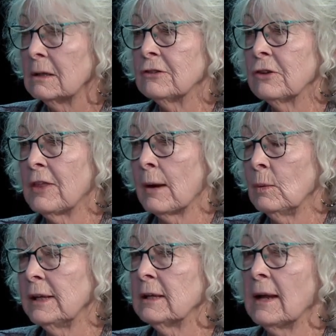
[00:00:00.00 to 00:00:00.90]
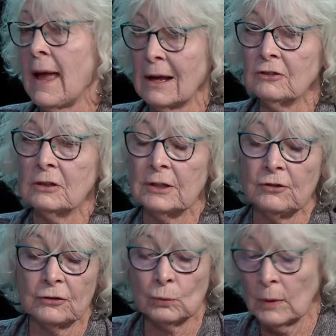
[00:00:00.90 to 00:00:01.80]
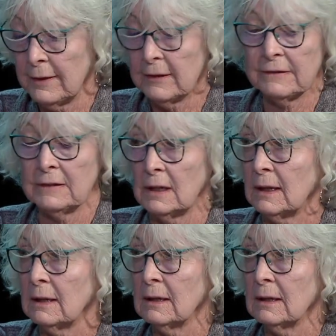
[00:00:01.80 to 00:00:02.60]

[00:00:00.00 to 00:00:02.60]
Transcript: so that we can actually just run the city